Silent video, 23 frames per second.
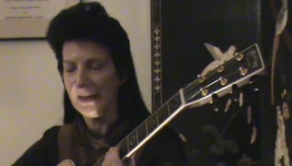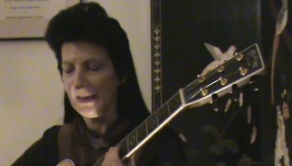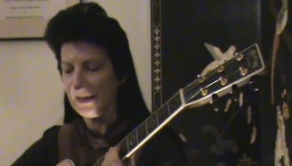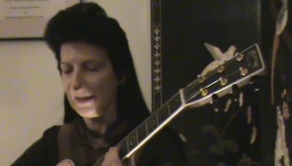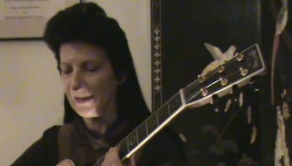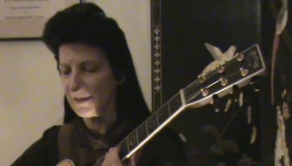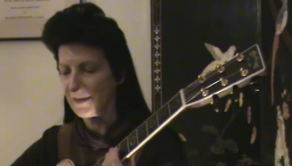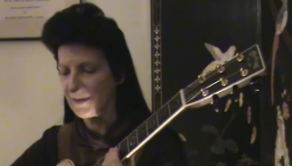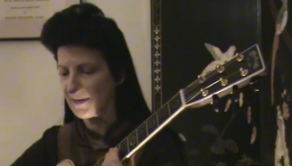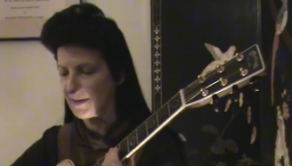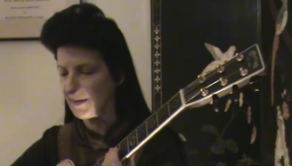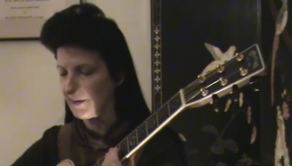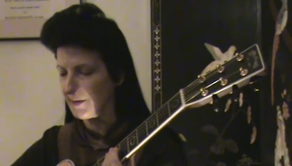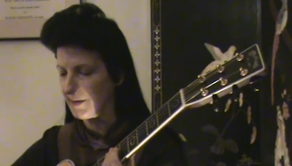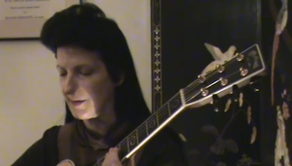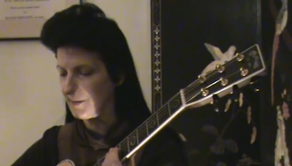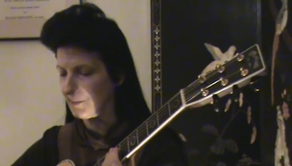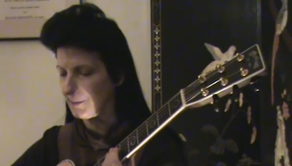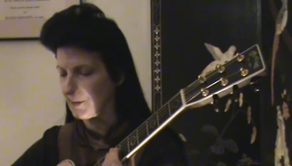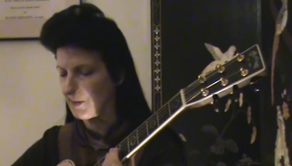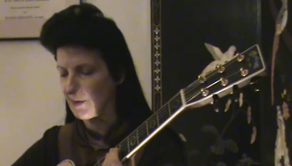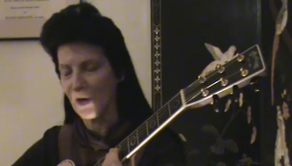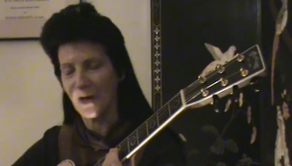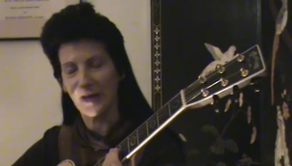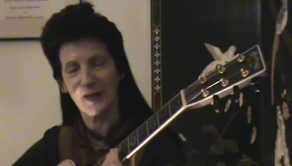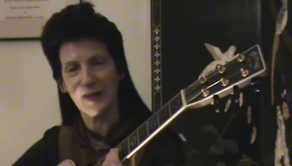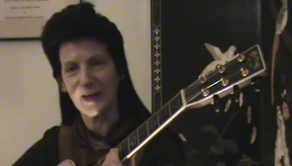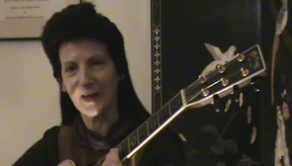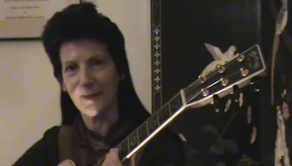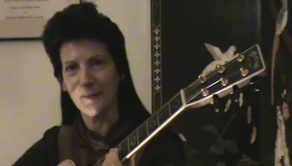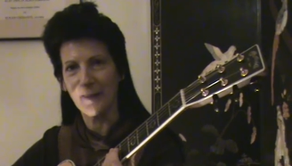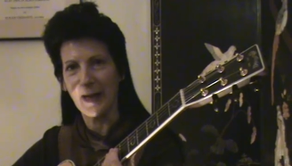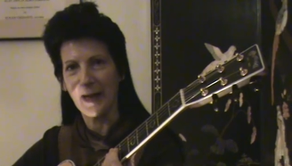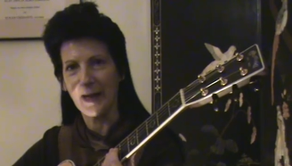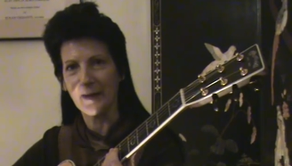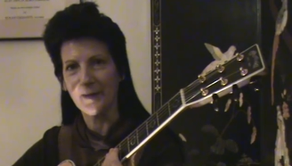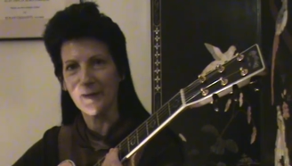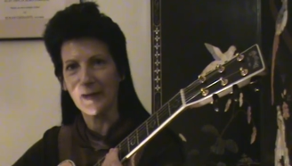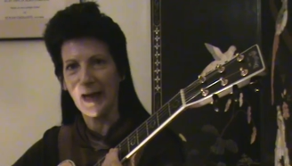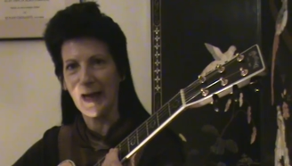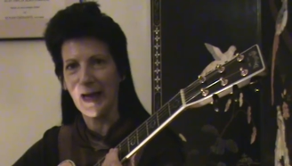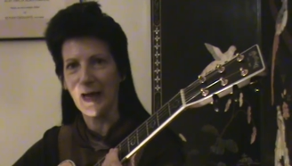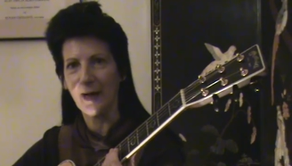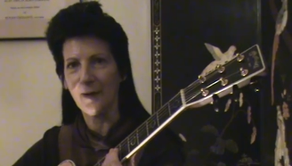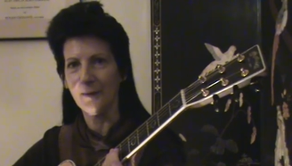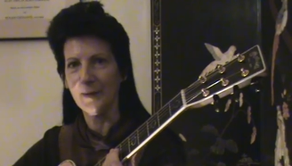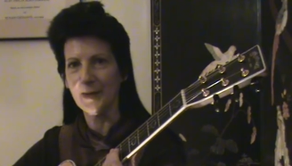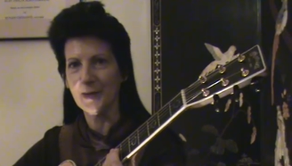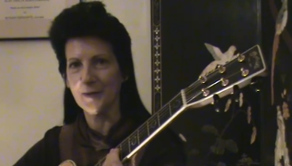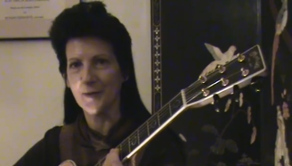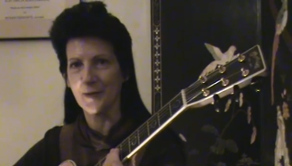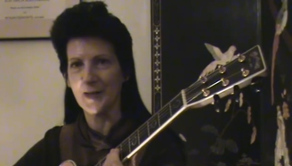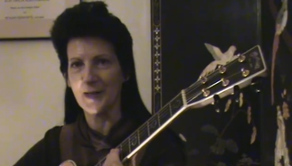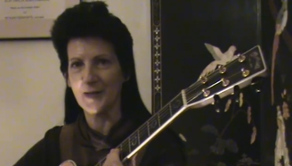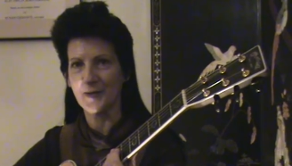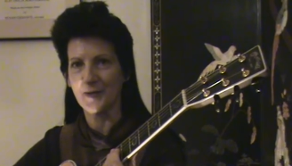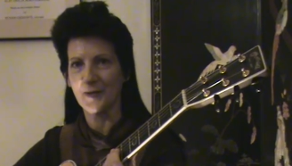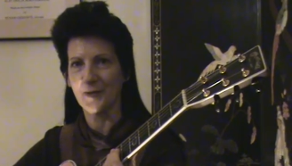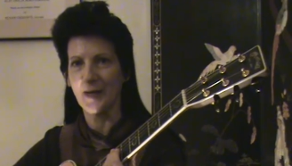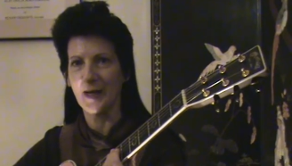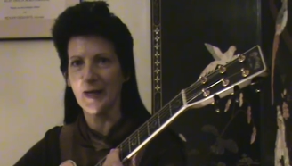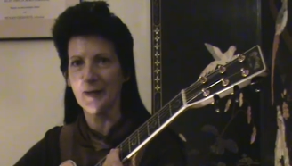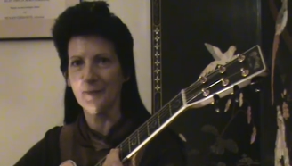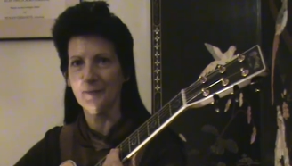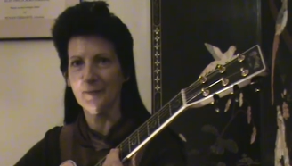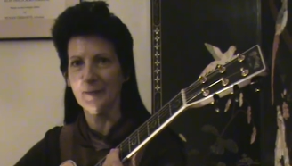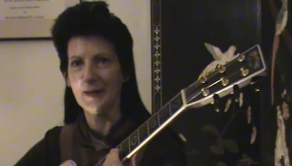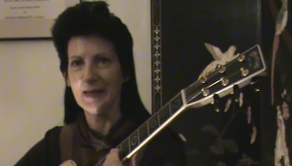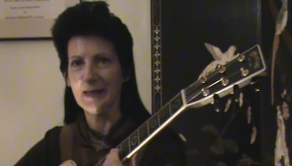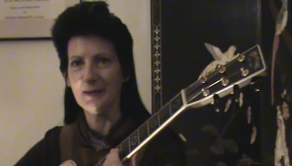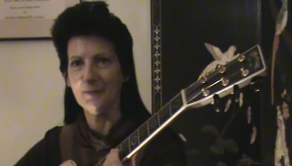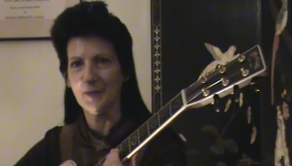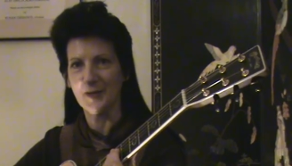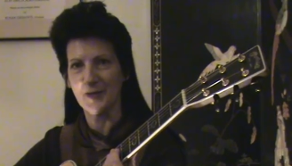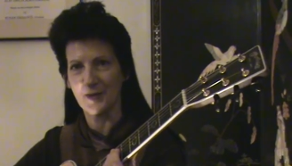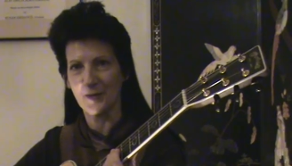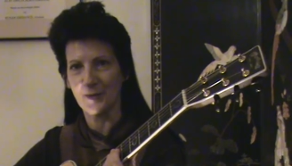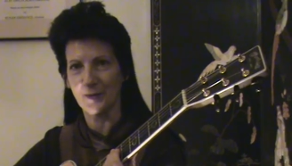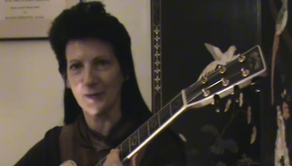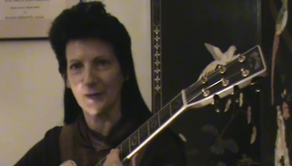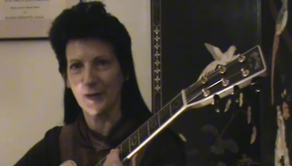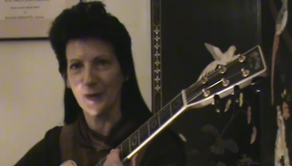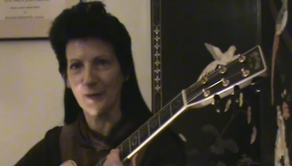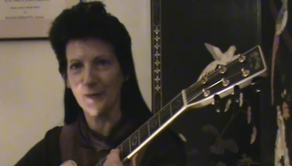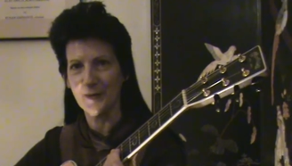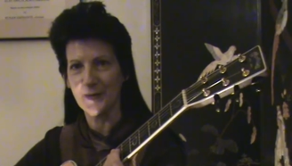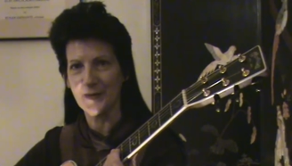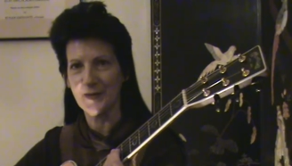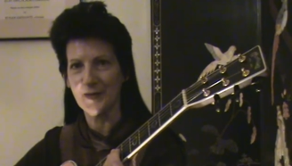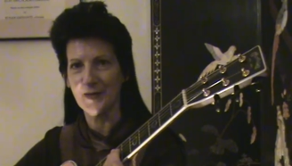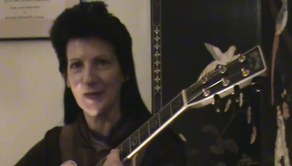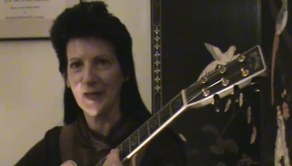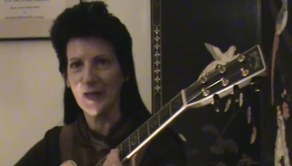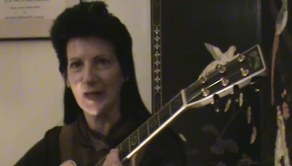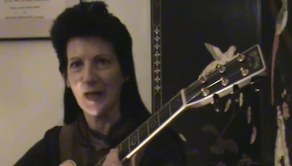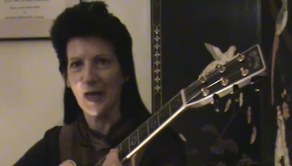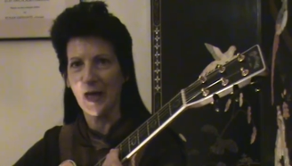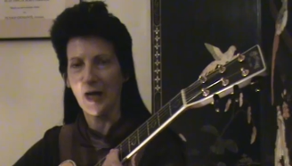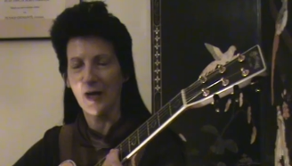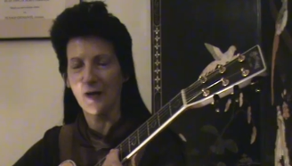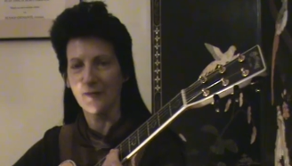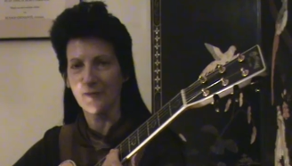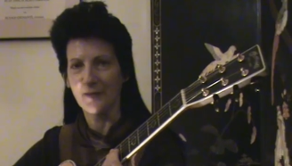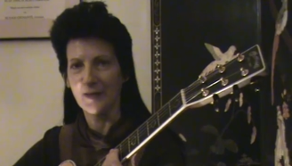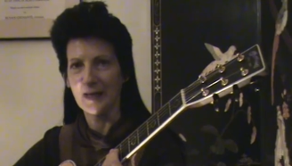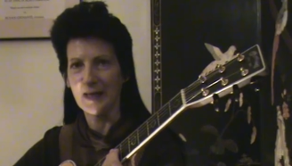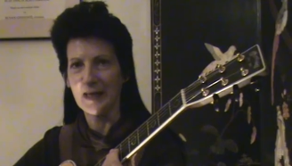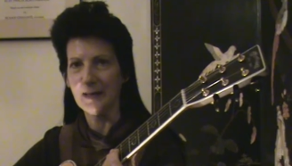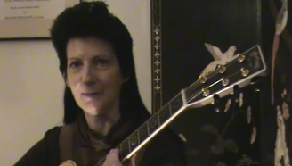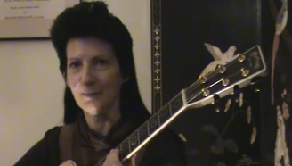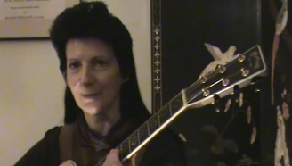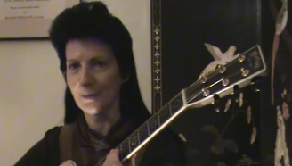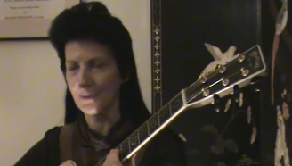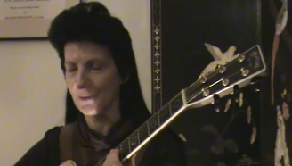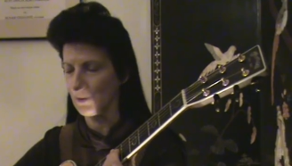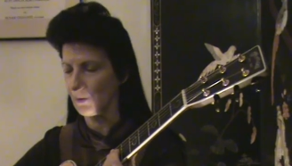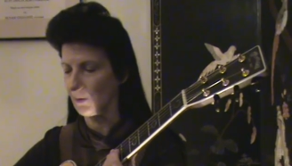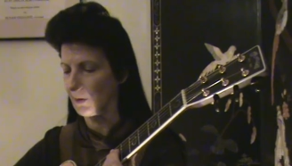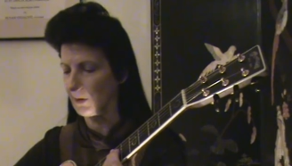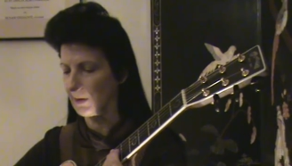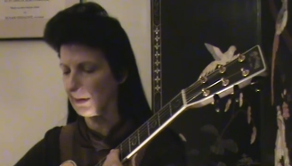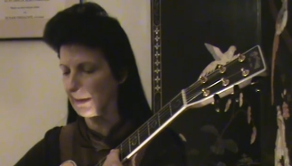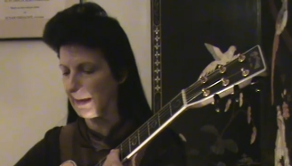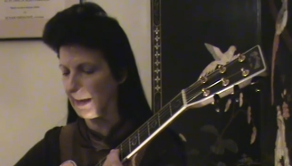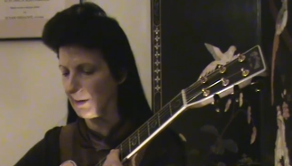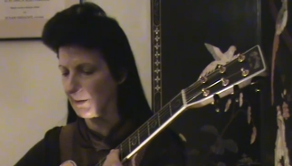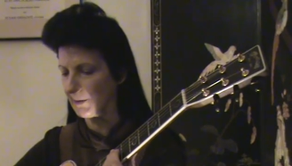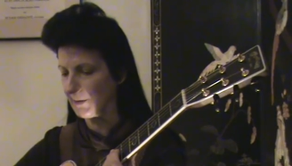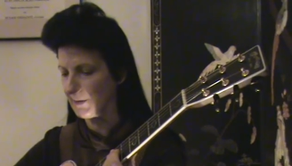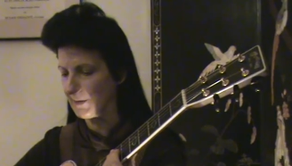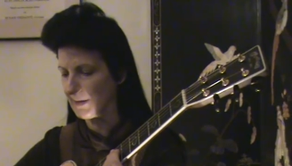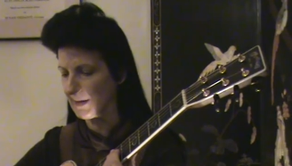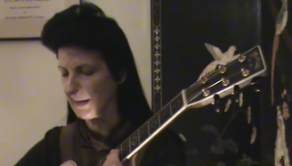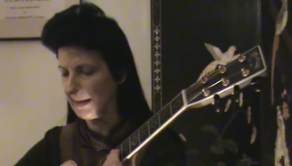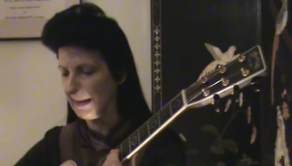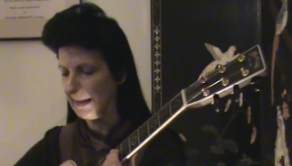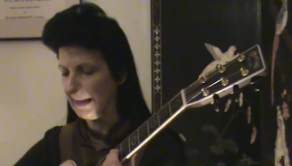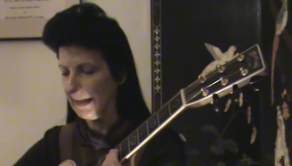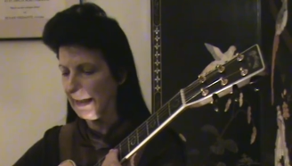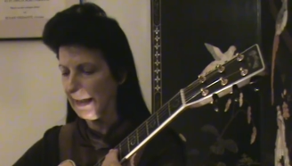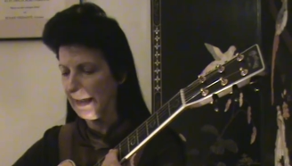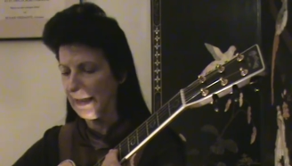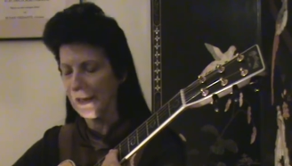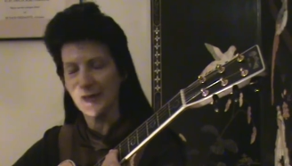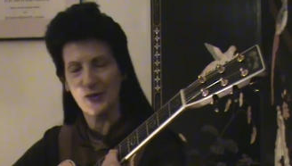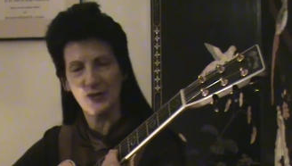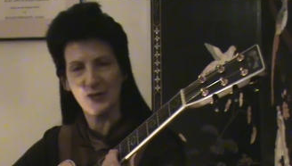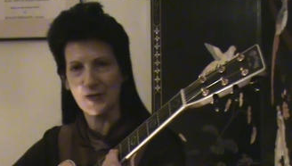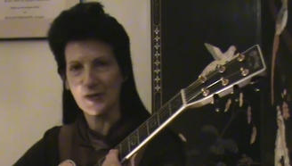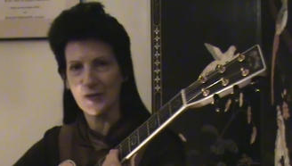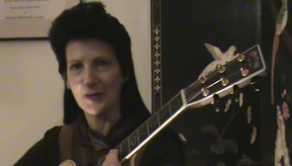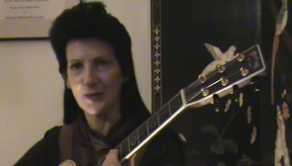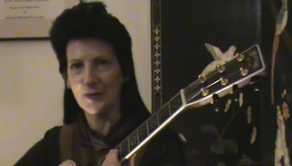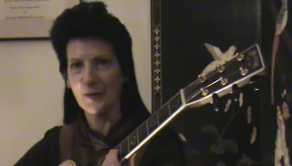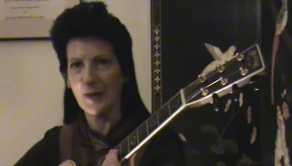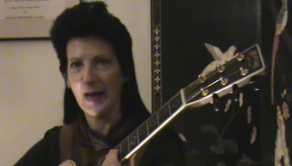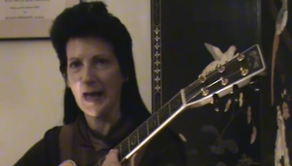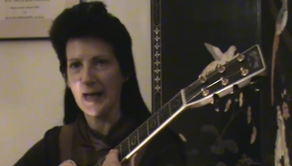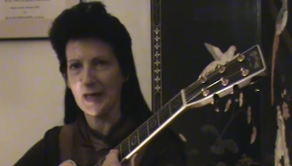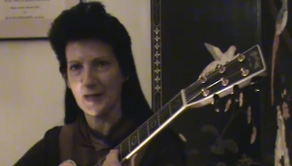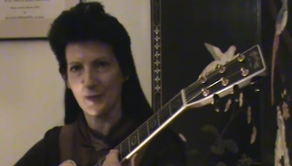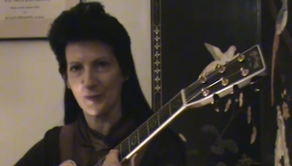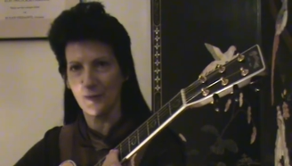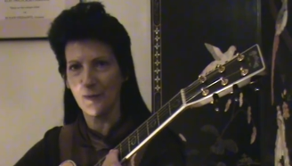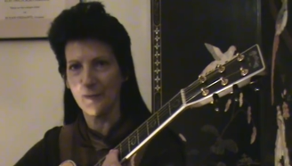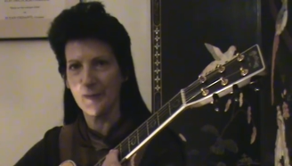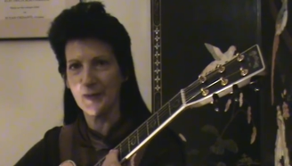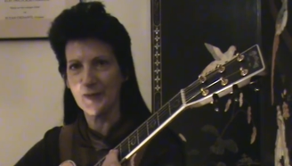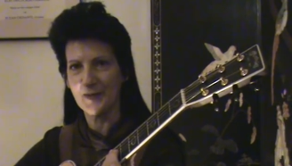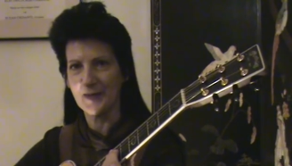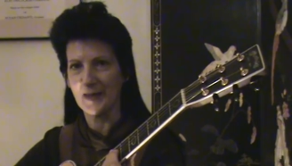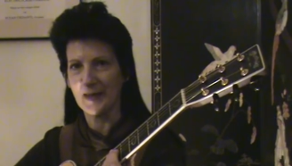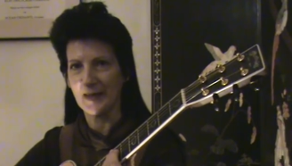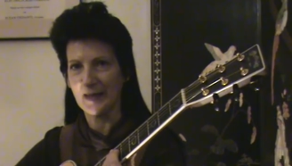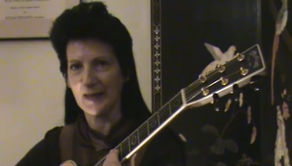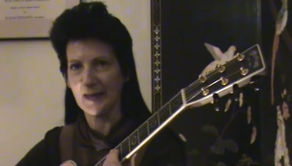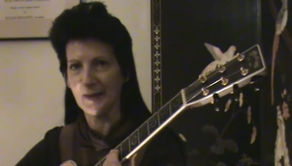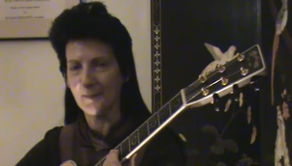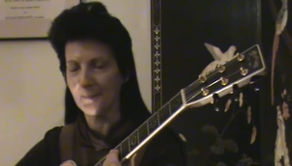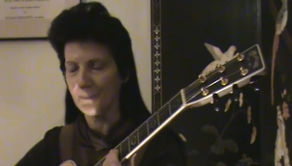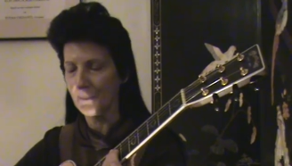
In the series, we're talking about how we transcribe the musical notes of the Hebrew Torah letters into actual music.